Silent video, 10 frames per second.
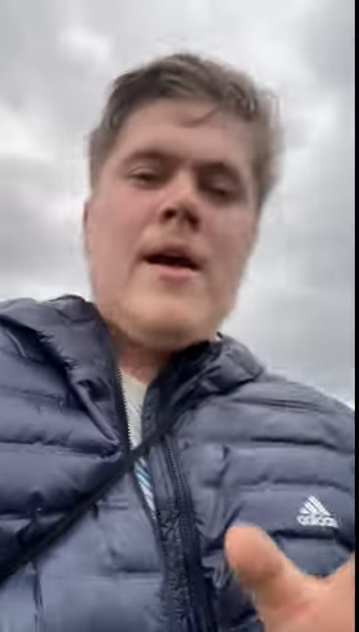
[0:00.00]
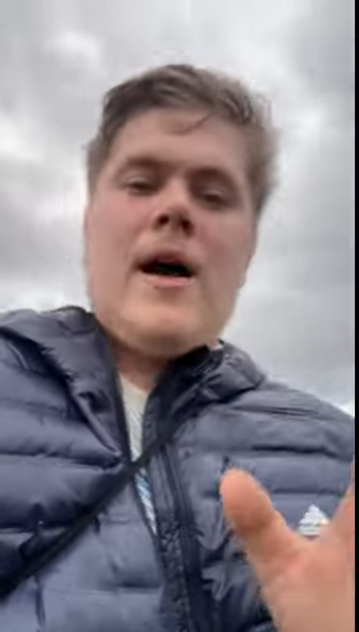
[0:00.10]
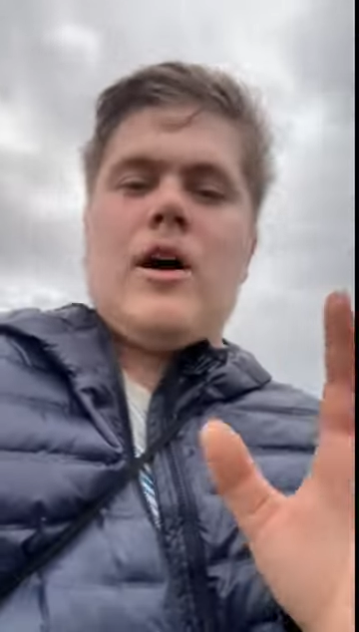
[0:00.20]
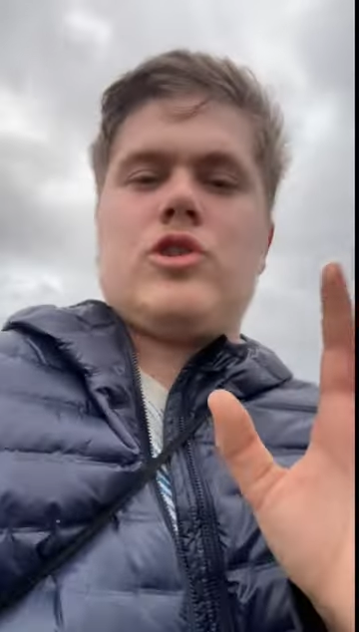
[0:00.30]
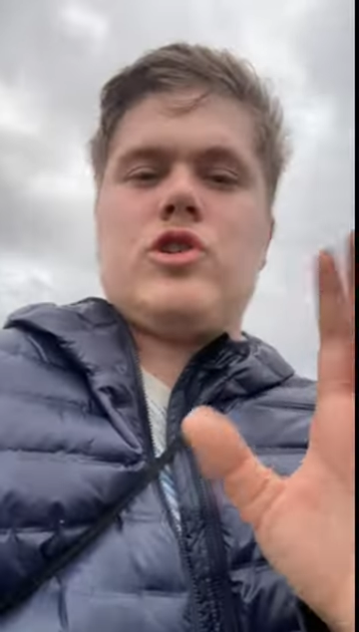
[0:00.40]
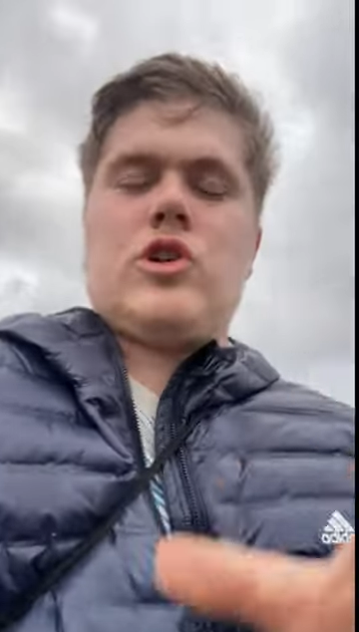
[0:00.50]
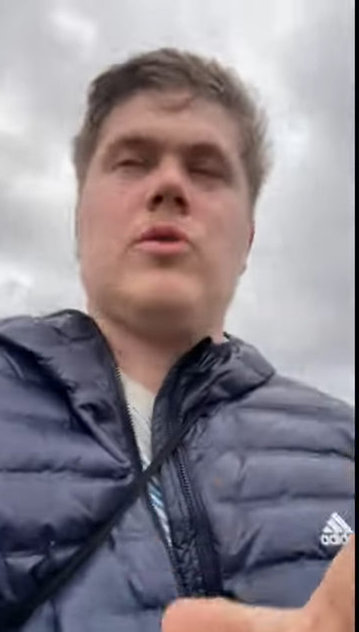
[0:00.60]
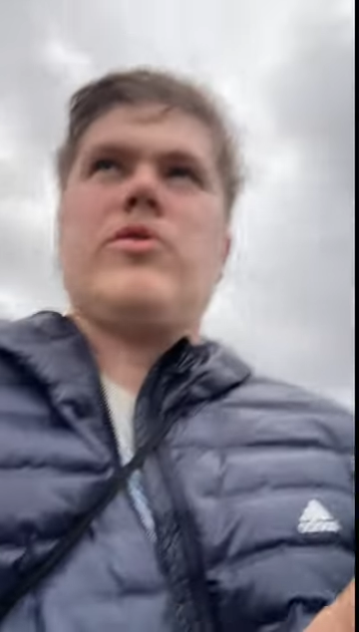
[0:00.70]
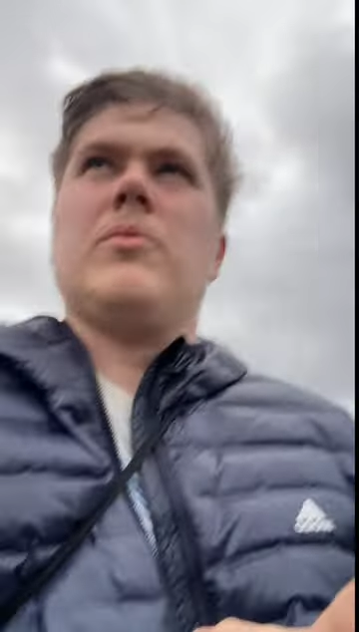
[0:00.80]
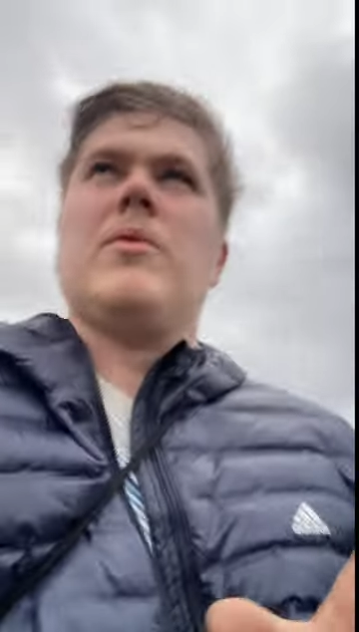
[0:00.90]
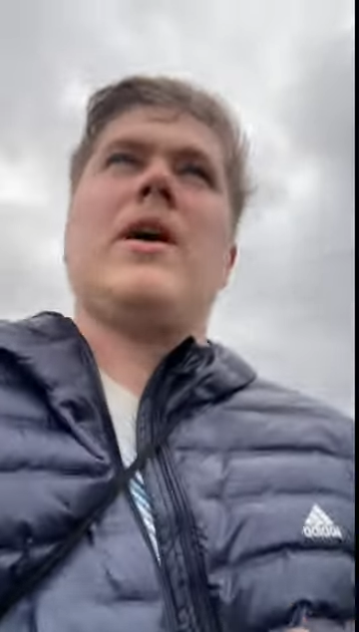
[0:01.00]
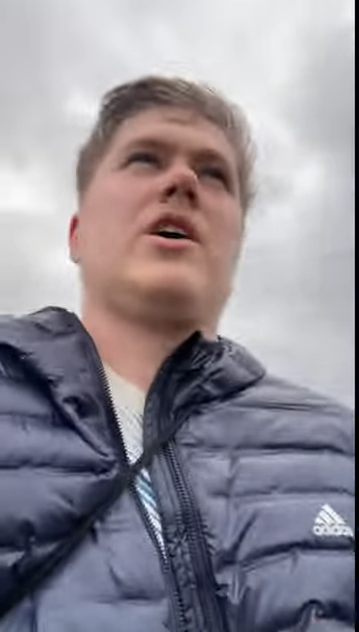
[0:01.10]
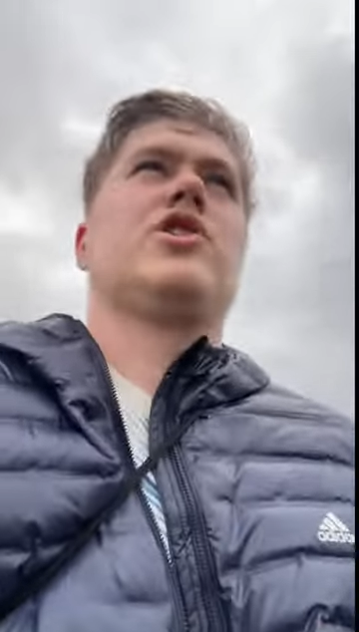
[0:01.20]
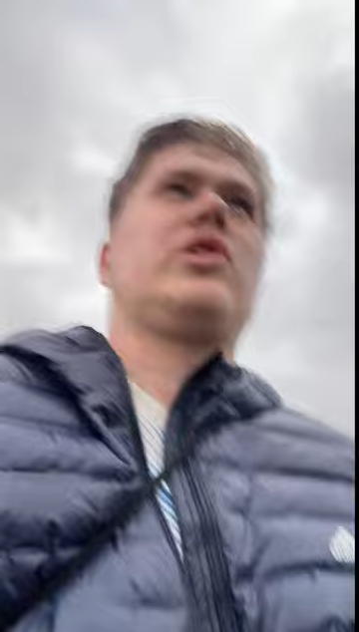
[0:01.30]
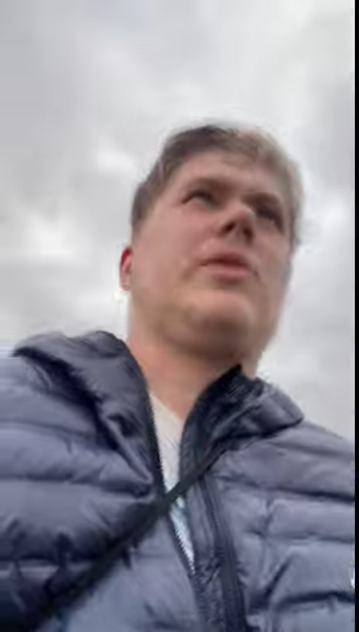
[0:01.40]
I'll just show some
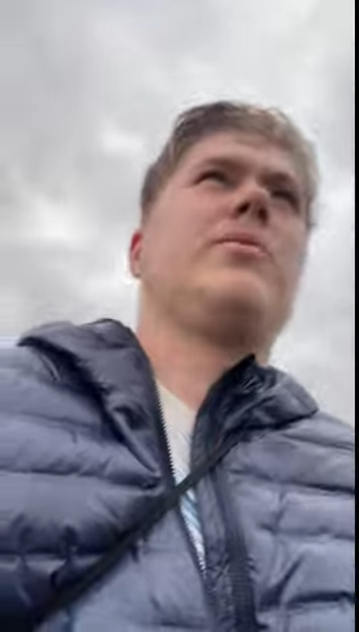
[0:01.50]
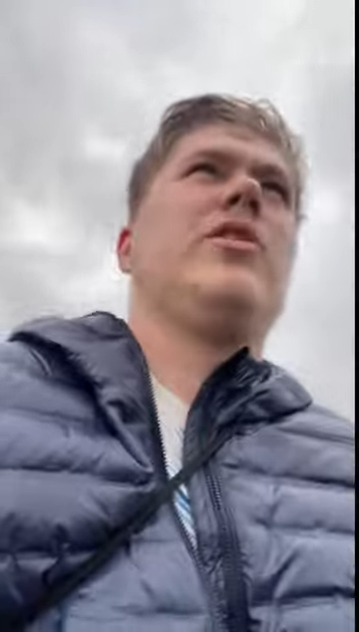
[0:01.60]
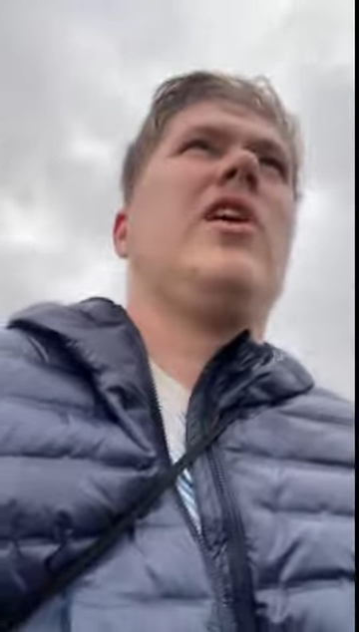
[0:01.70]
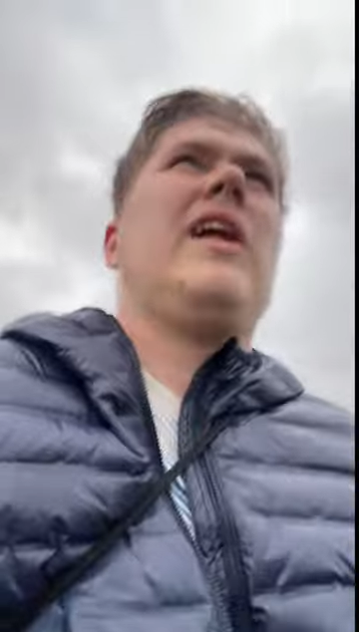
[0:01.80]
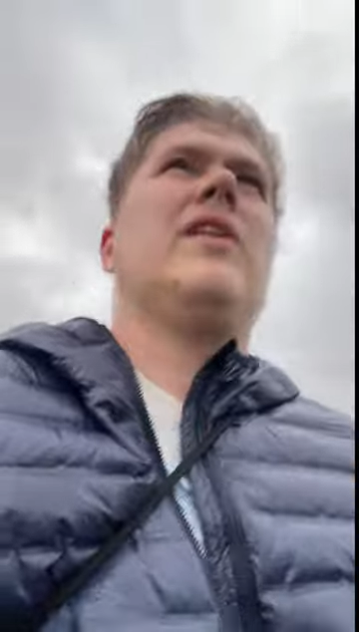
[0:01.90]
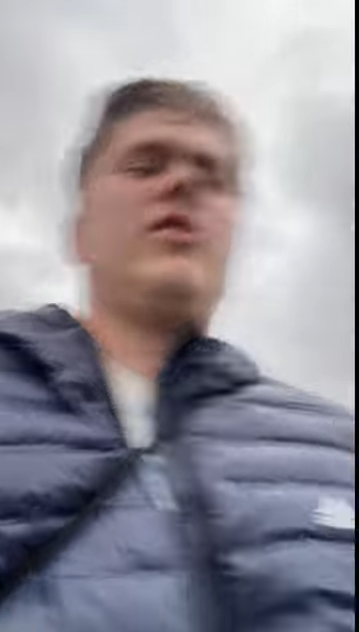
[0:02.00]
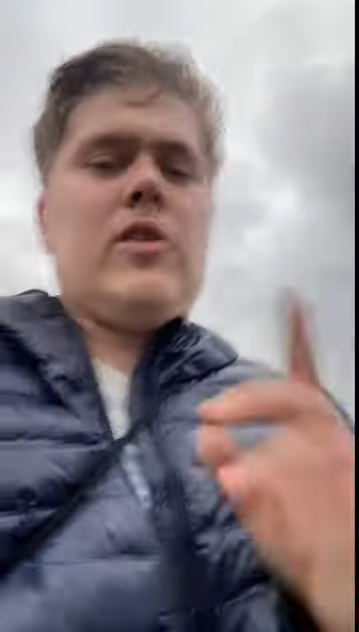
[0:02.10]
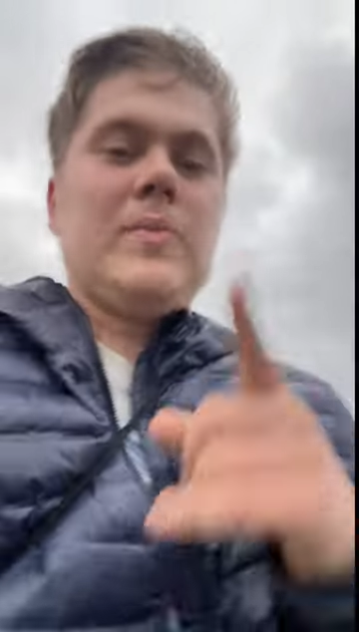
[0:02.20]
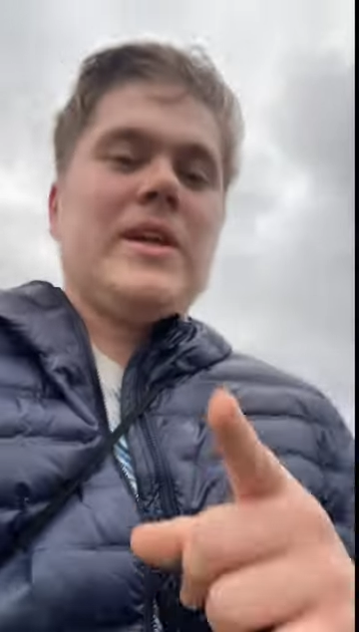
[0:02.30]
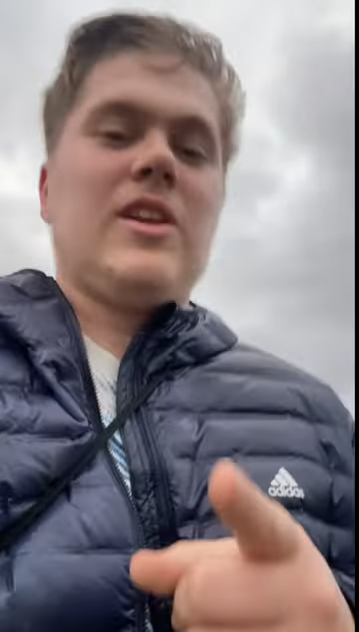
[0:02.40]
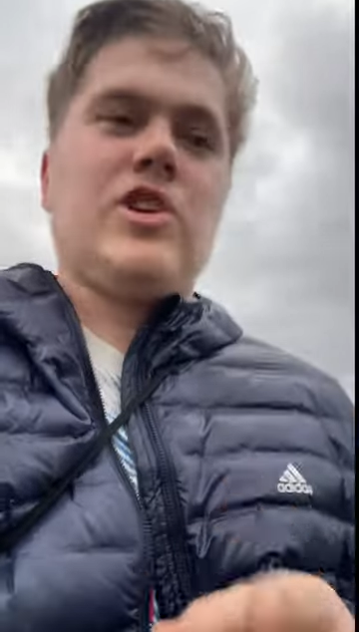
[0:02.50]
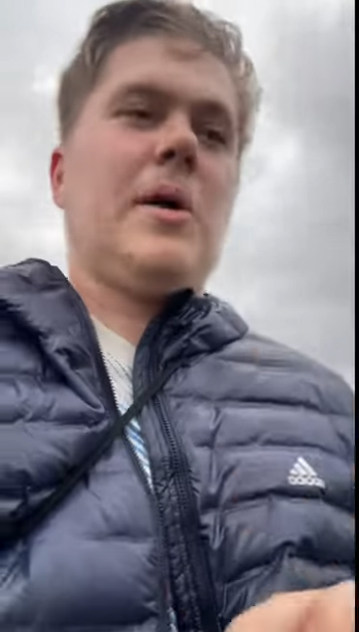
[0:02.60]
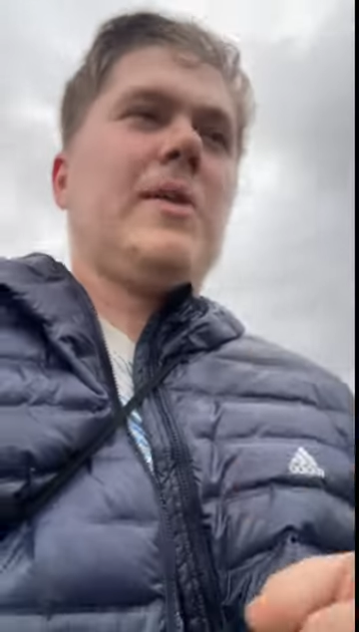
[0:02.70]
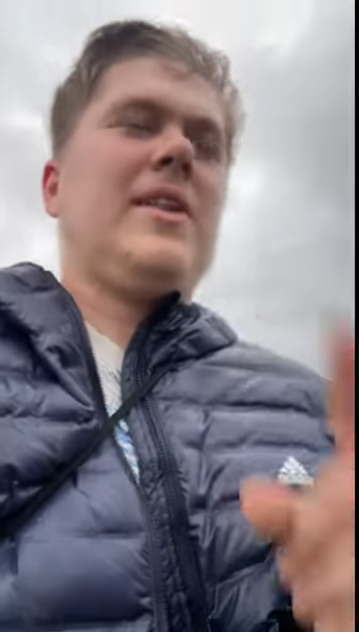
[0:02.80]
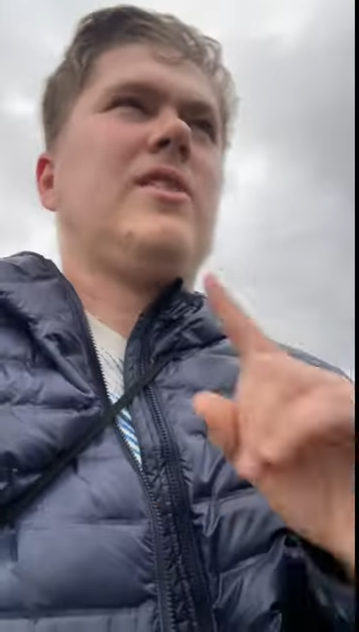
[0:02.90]
extra clips and all that. Not me in the
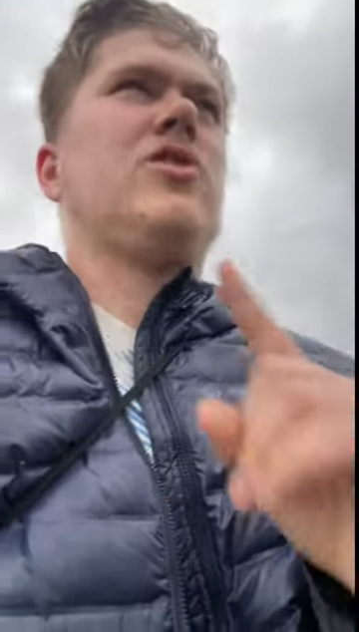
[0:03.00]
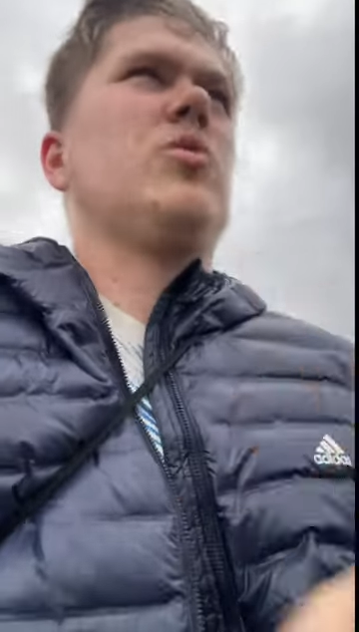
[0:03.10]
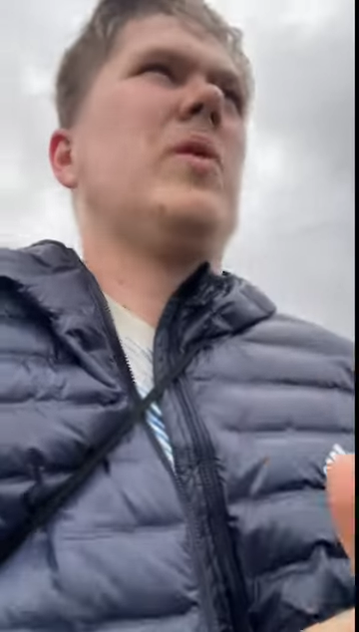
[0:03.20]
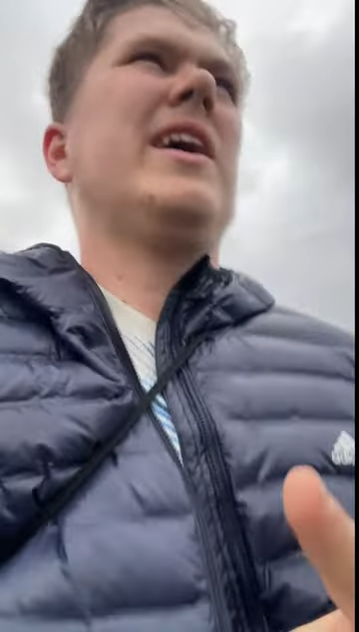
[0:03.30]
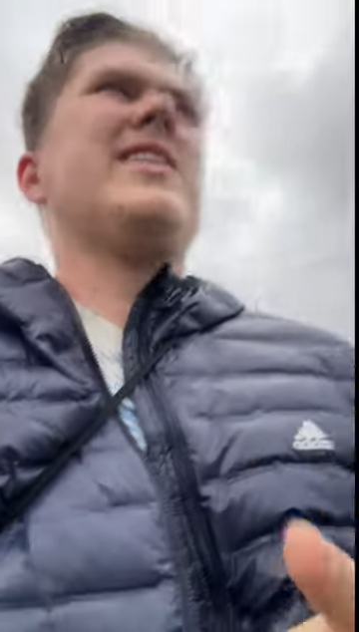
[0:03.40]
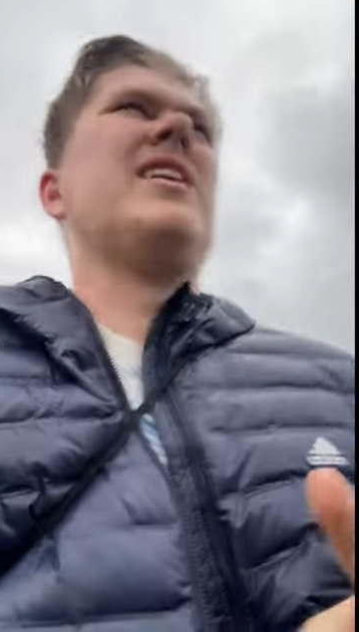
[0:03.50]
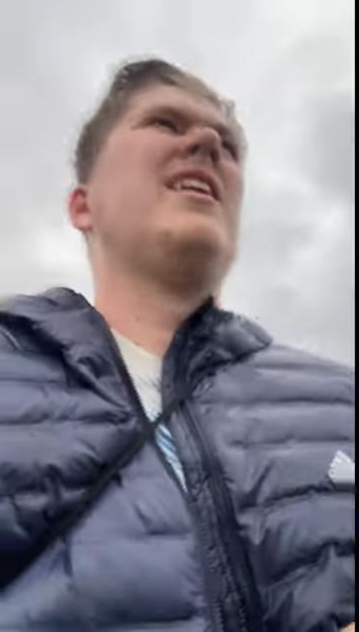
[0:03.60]
shower, that's just weird.